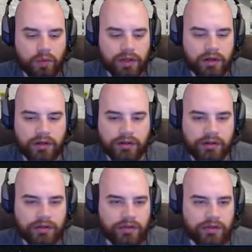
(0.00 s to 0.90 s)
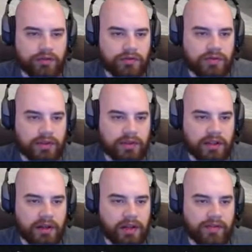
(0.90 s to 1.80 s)
are going to do something
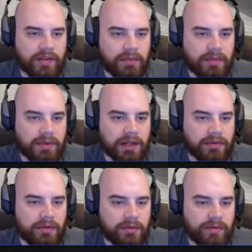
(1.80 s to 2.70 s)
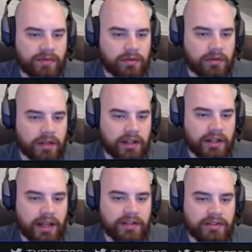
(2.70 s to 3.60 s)
that we have not been able to do before, and
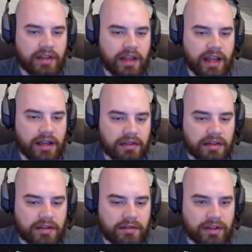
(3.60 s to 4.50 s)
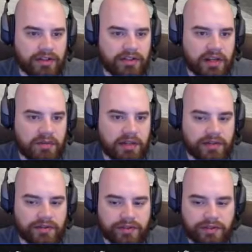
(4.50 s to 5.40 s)
that is to add these launch
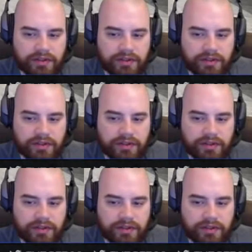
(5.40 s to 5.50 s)
stabilizers.